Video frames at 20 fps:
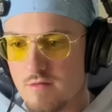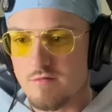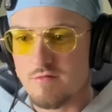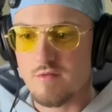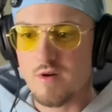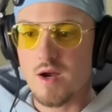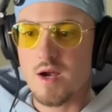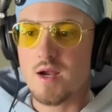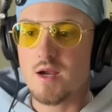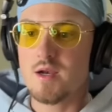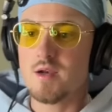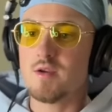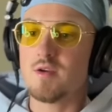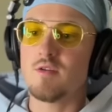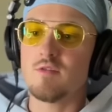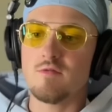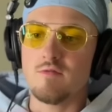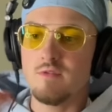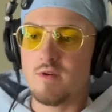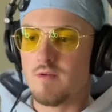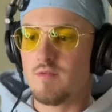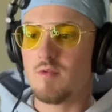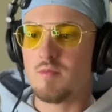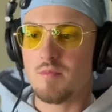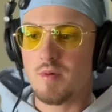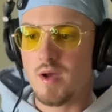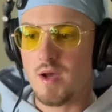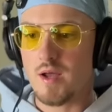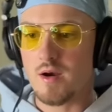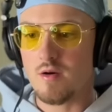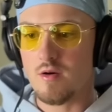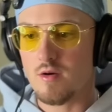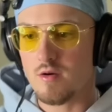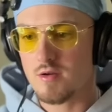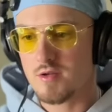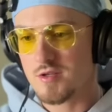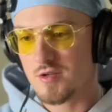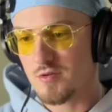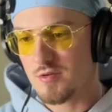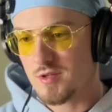Find your favorite pattern.
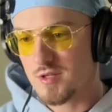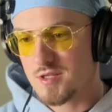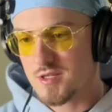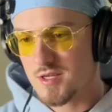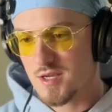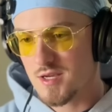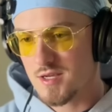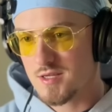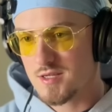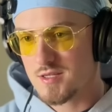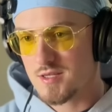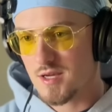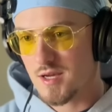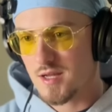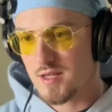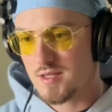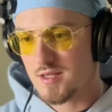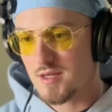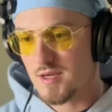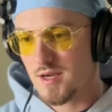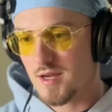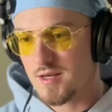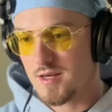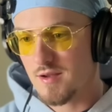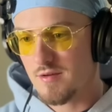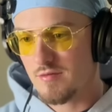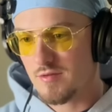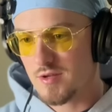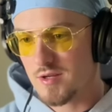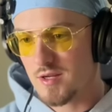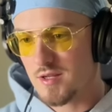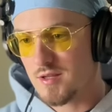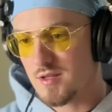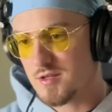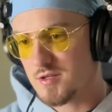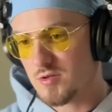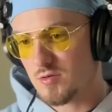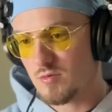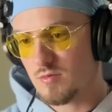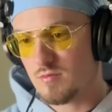So in this case, I think I definitely need
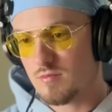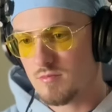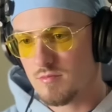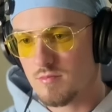this one.